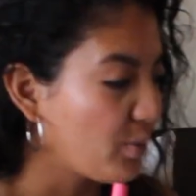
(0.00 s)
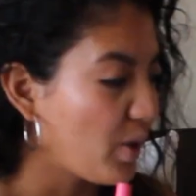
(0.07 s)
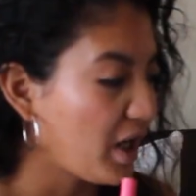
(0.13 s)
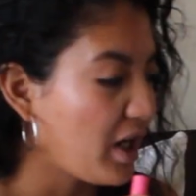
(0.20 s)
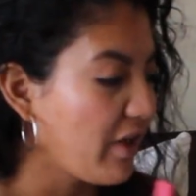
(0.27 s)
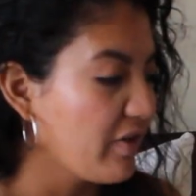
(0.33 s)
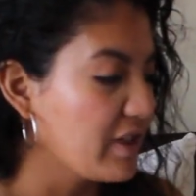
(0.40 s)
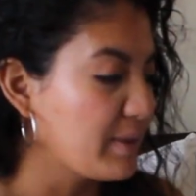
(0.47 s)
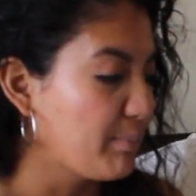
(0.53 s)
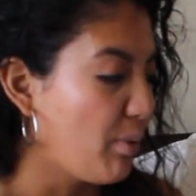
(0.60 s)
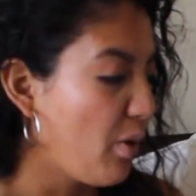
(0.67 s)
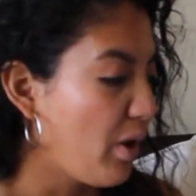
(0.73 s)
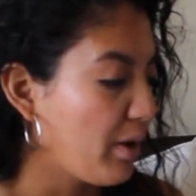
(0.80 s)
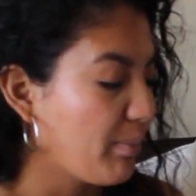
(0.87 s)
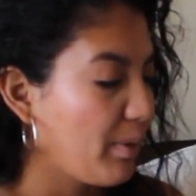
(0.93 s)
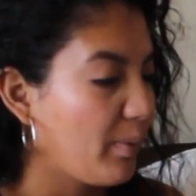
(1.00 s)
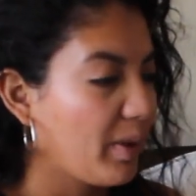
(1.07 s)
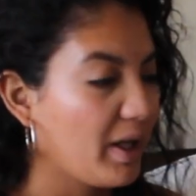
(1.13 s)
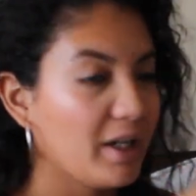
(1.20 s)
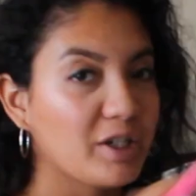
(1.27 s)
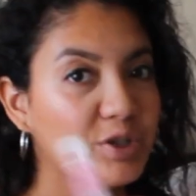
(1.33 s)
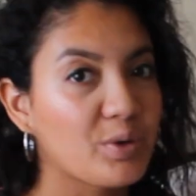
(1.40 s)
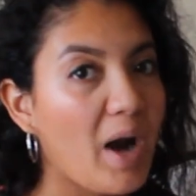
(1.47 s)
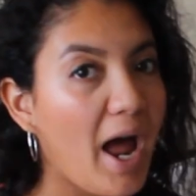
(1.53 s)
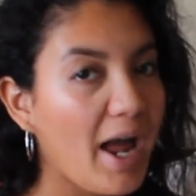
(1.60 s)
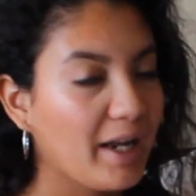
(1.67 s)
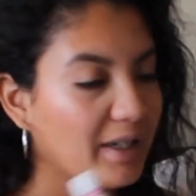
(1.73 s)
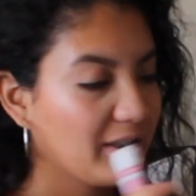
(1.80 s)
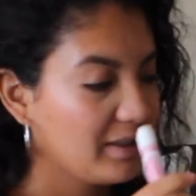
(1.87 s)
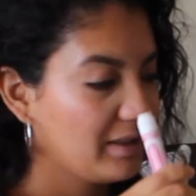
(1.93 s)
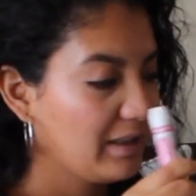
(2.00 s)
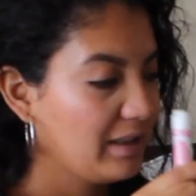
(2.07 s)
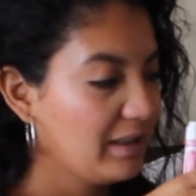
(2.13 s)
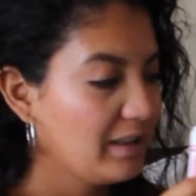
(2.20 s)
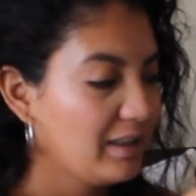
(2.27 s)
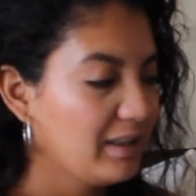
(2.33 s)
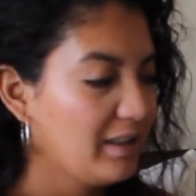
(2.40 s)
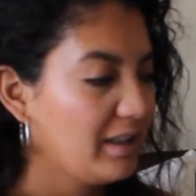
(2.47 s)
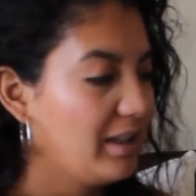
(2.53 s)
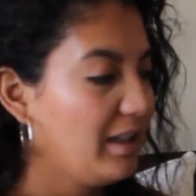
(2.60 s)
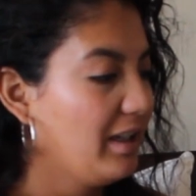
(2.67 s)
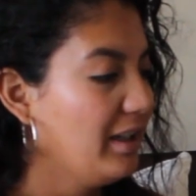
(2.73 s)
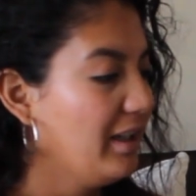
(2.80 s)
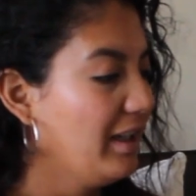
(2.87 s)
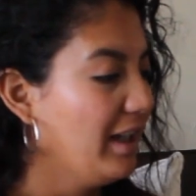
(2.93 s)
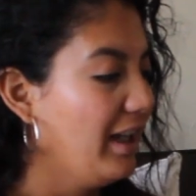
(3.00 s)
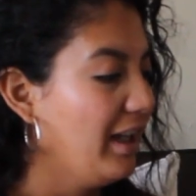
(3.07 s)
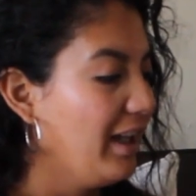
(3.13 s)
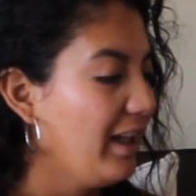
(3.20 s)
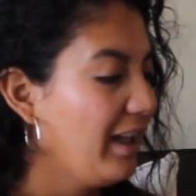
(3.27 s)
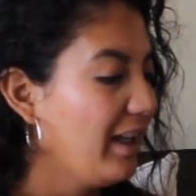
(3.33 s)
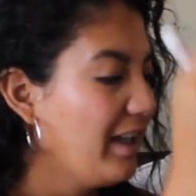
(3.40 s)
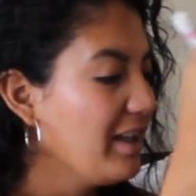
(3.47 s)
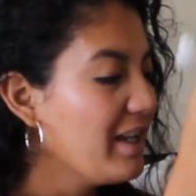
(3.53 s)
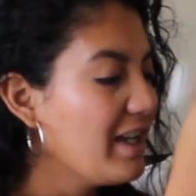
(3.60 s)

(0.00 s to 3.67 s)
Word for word: work on this board, but we're gonna try. Yes. yes.